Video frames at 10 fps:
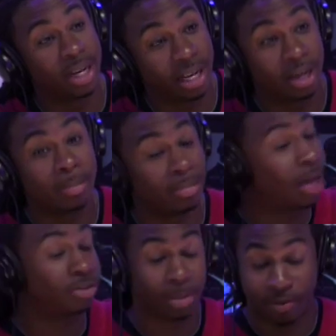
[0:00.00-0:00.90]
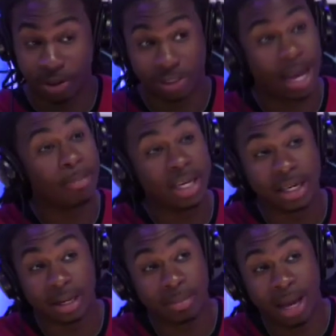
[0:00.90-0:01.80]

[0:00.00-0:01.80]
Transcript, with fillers: And um, that was my first time meeting him.